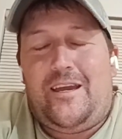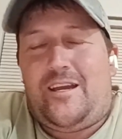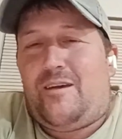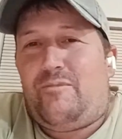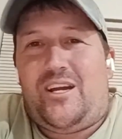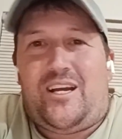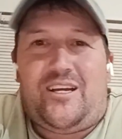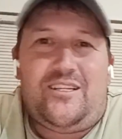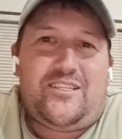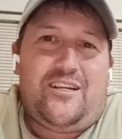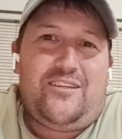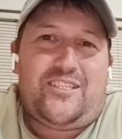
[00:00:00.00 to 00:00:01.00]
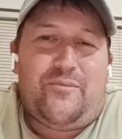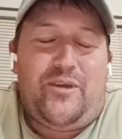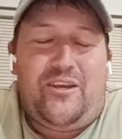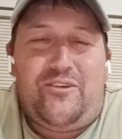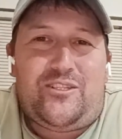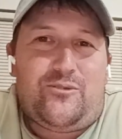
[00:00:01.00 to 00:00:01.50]
And I mean, I can tell you some
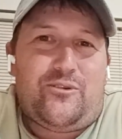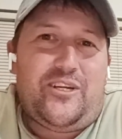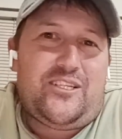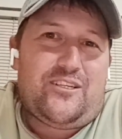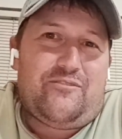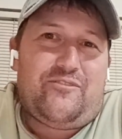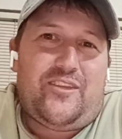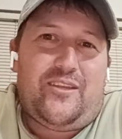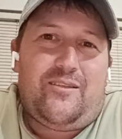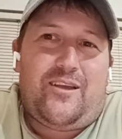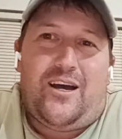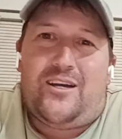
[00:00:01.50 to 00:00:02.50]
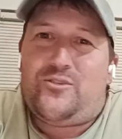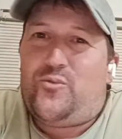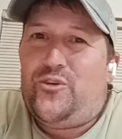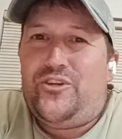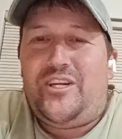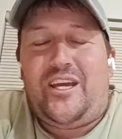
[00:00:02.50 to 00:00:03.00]
hairy stories of guys
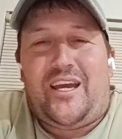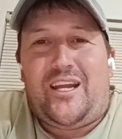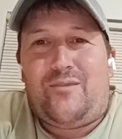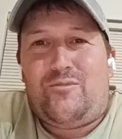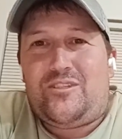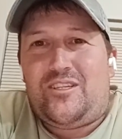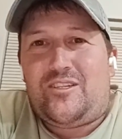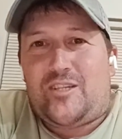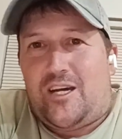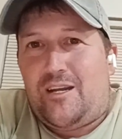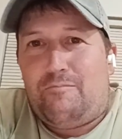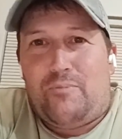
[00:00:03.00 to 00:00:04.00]
wounding animals and trying to